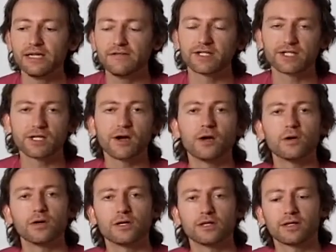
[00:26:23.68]
even
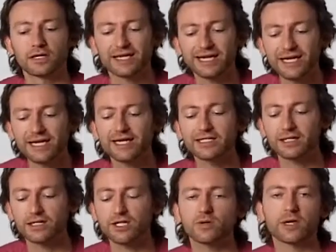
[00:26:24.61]
so, the key
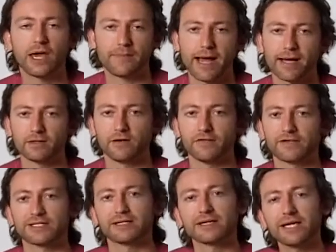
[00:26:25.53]
to the UK Patent
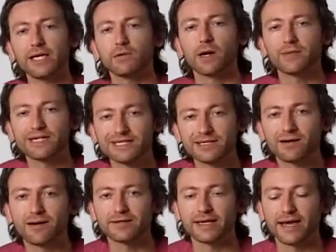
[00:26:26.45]
Office, and the key why we
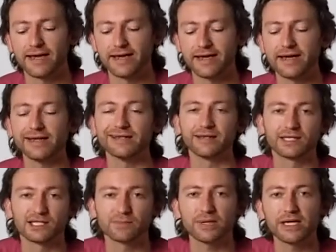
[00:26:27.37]
start there, is
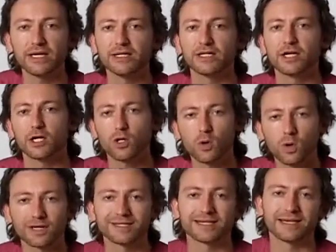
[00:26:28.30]
the speed,
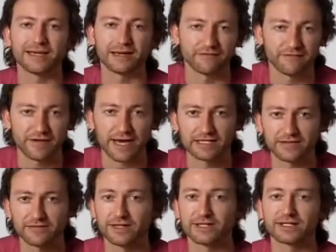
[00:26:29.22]
quality, and
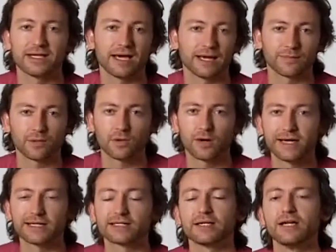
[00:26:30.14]
effectiveness and
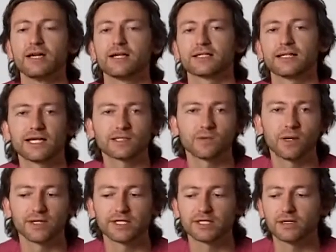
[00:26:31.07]
price. So that's
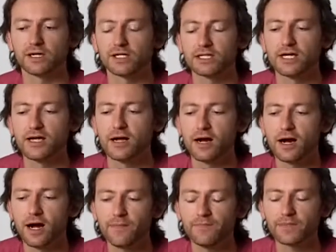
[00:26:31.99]
where we start.
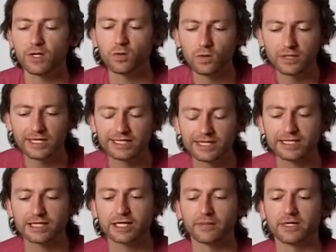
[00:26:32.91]
All these
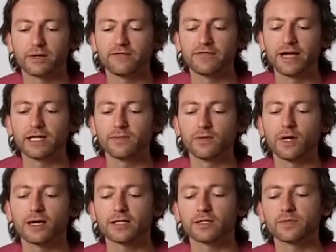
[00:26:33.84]
things are going to become
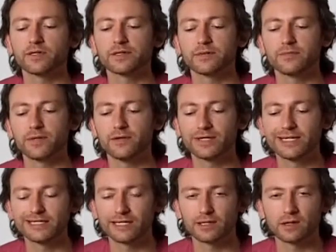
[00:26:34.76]
available. I'm going to be
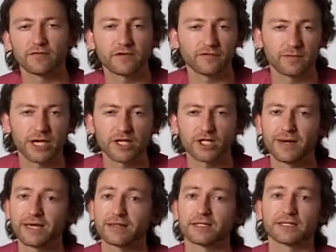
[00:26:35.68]
releasing a lot of
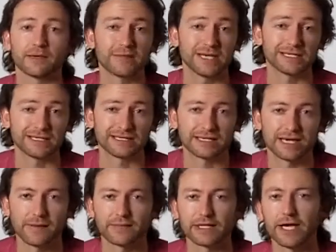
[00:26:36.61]
information about things like
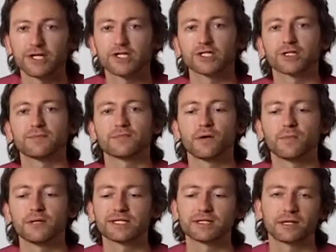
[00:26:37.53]
PCT applications and
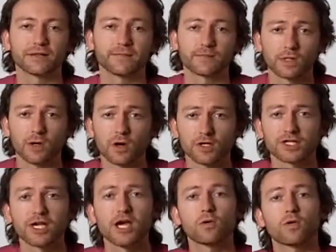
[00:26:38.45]
probably starting
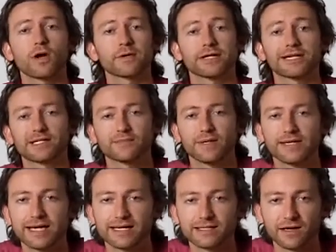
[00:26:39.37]
blogs where I'm going to
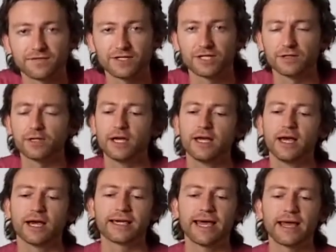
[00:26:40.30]
explain that stuff to you.
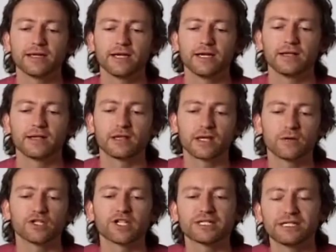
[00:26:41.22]
Again, the
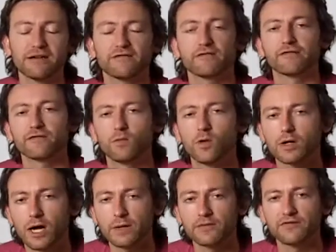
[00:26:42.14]
thing which is different from
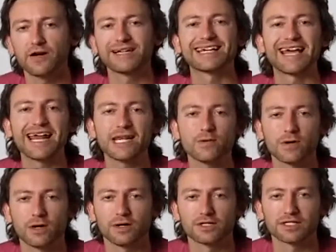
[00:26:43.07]
what I provide to
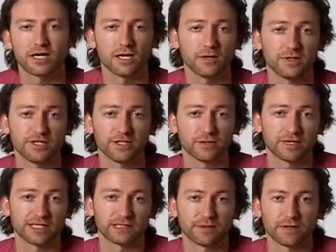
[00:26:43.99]
anywhere else, I hope as
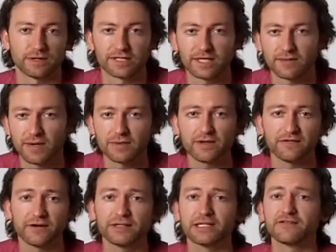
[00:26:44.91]
you're experiencing, maybe
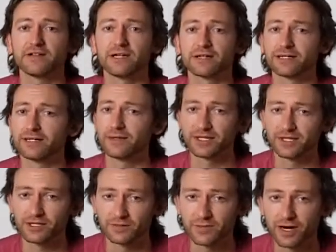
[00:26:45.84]
you find these videos a little
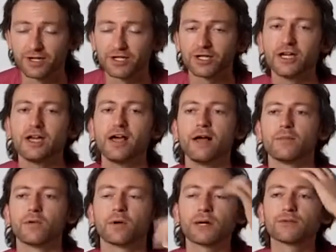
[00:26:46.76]
bit too much.
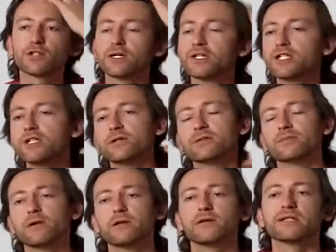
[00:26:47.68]
But what I'm trying to do is
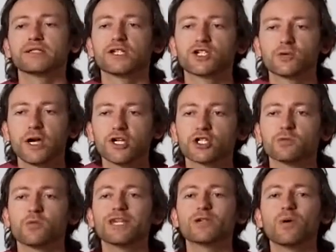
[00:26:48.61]
put you in a
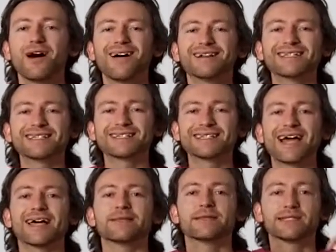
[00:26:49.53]
situation where you
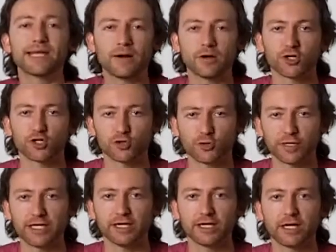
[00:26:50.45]
understand the
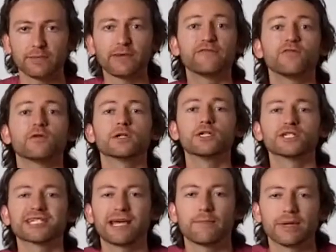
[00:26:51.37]
territory before
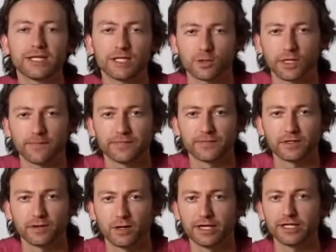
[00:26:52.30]
you step into it.
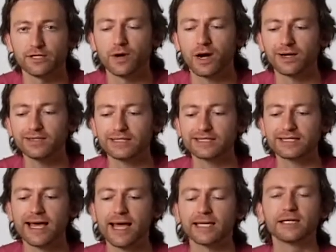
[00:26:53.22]
Right? You
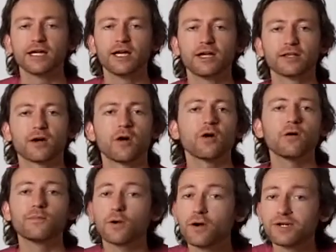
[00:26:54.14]
understand the
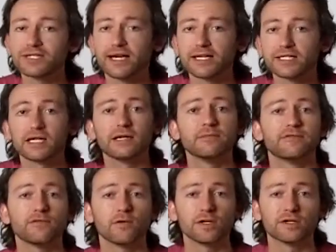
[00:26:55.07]
whole process
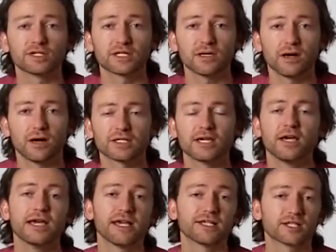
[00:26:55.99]
before you start.
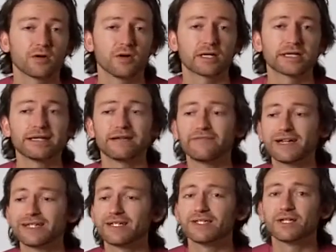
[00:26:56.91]
Historically,
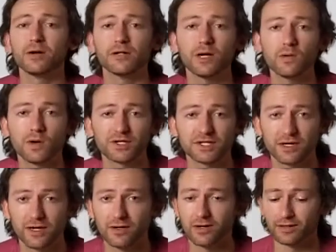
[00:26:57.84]
inventors don't know what's
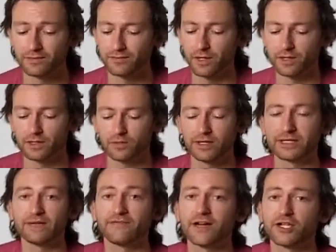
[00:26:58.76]
going on, both
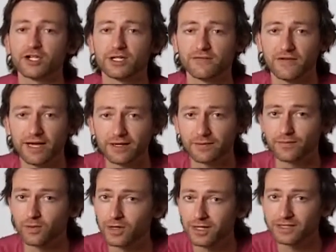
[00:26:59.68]
with invention
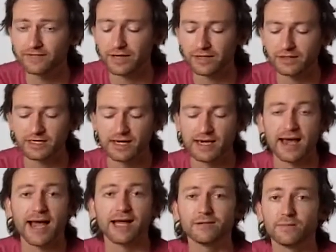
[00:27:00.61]
development, product development,
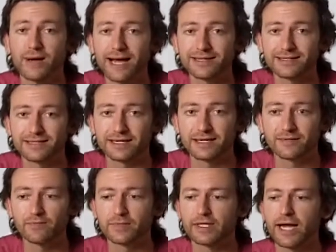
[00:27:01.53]
and with
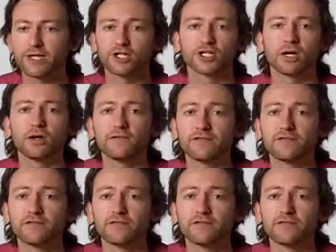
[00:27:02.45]
patenting, and just